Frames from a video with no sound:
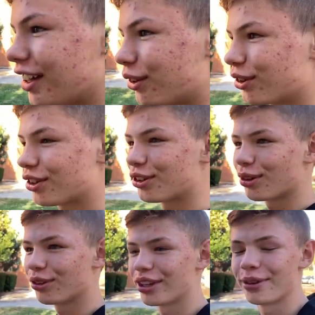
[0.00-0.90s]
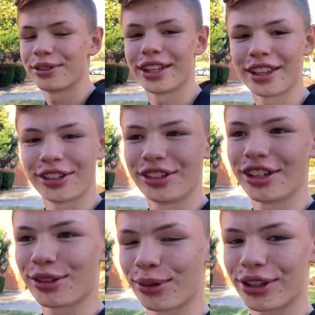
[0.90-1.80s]
that was her twelfth time saying that she
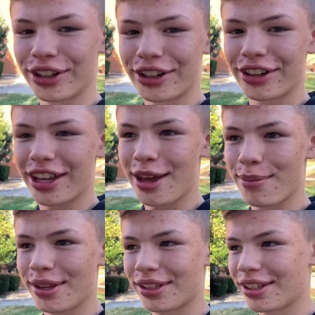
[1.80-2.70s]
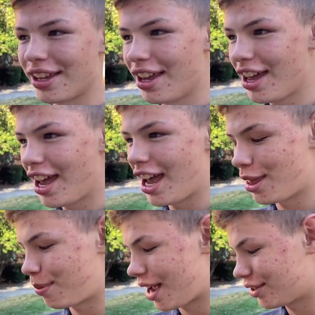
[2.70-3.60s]
doesn't want to on her own campus. In the
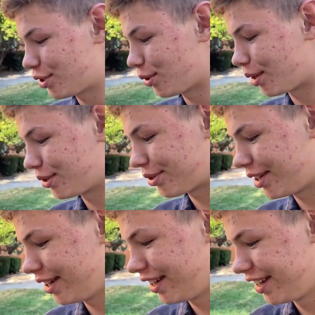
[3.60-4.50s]
past two hours, right?